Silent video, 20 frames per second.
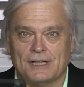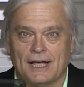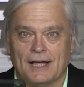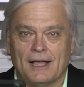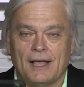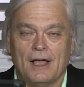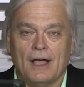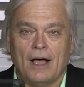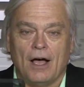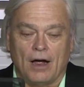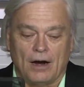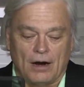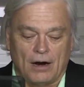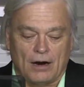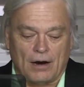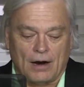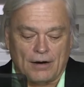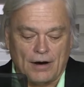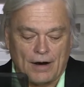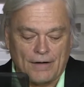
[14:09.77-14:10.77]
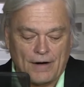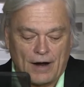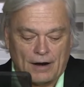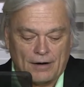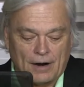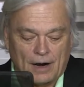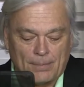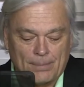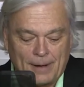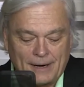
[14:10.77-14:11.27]
Uh, our, our,
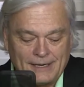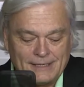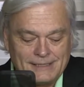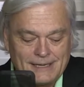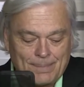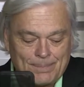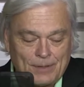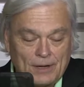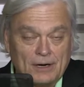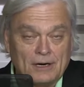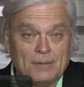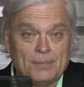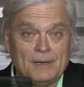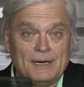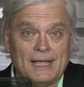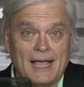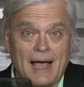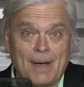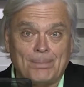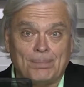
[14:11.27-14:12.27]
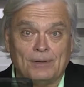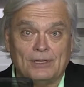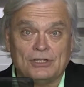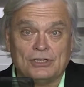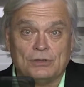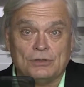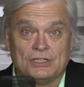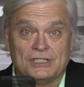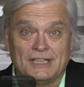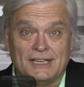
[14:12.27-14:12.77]
our, our, buddies up there in
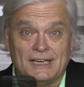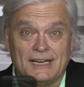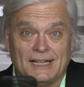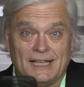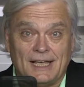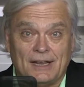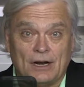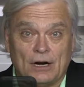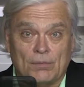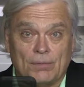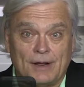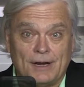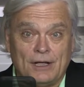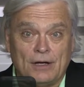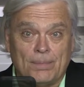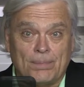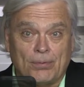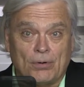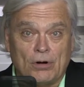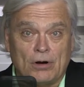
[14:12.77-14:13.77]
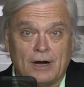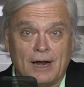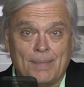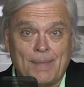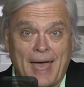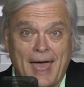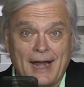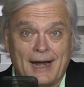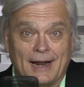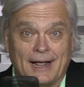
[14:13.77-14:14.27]
Minneapolis who syndicate our radio program
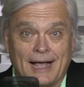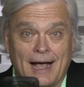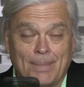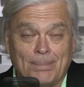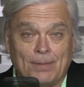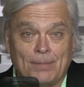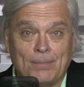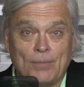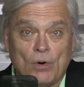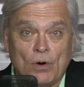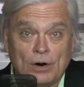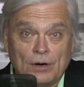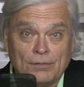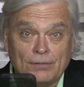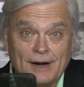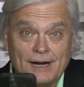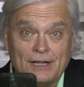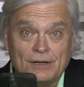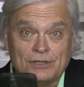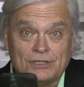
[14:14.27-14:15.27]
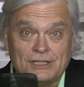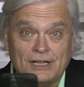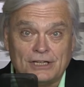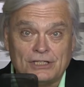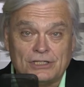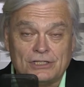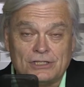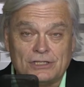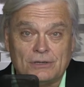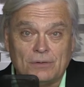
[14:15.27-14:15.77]
they added a couple more radio
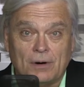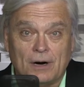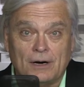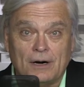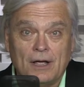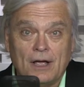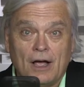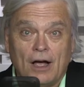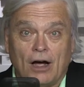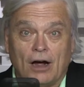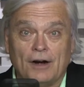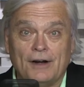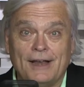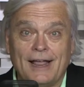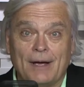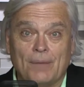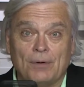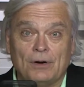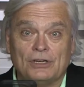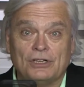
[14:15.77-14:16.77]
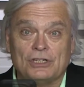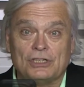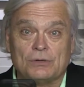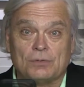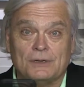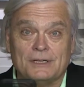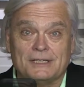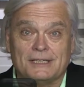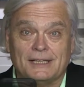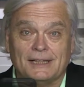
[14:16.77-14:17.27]
stations to our, our network just
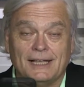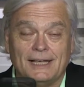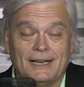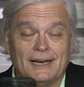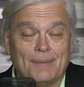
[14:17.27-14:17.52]
recently.